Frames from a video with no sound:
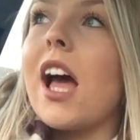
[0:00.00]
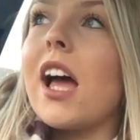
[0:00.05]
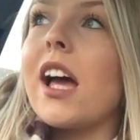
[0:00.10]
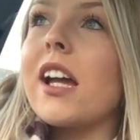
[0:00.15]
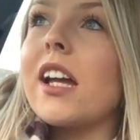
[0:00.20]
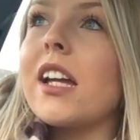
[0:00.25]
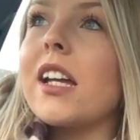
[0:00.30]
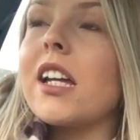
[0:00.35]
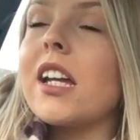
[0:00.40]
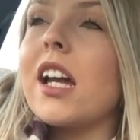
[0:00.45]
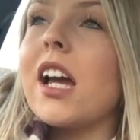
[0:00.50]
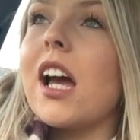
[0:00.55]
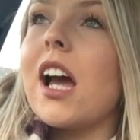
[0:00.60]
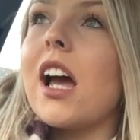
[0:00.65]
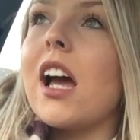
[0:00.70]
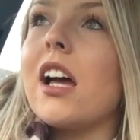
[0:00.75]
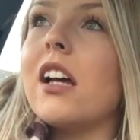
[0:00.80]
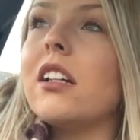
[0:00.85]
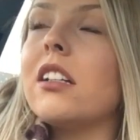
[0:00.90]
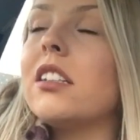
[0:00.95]

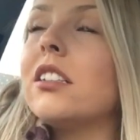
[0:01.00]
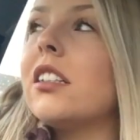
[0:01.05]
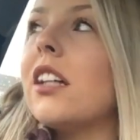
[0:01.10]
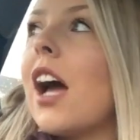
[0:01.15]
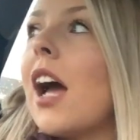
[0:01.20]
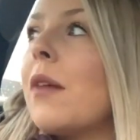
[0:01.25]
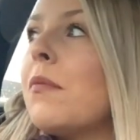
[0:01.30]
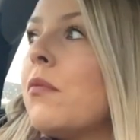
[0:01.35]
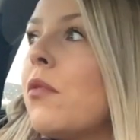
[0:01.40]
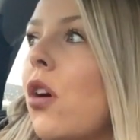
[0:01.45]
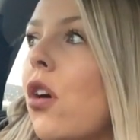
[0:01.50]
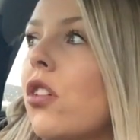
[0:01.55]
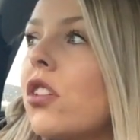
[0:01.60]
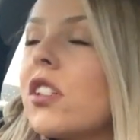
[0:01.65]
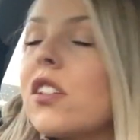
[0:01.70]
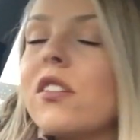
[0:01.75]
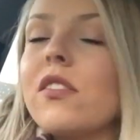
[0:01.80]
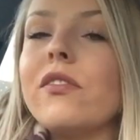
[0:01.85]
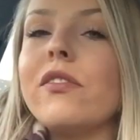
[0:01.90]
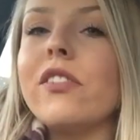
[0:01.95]
I'm
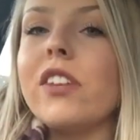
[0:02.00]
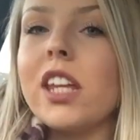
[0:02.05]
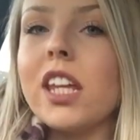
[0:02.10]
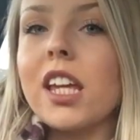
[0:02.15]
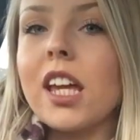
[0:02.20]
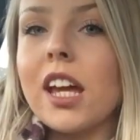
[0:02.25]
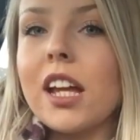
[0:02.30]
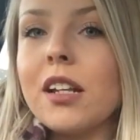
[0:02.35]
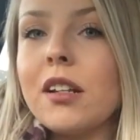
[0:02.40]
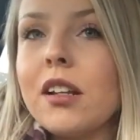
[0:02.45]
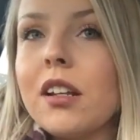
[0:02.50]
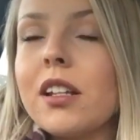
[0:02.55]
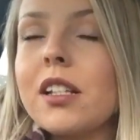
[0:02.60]
not vegan,